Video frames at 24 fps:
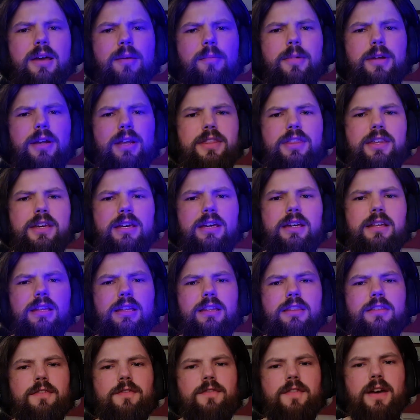But I think I
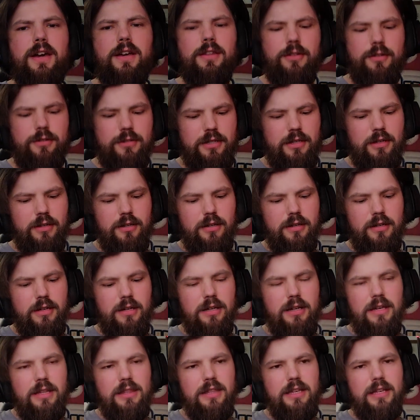like the
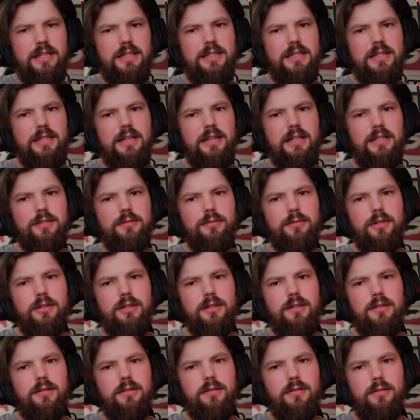I think it's the next one.
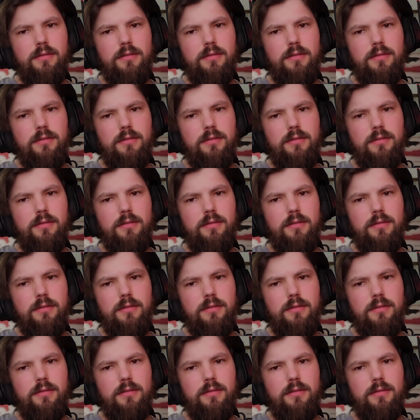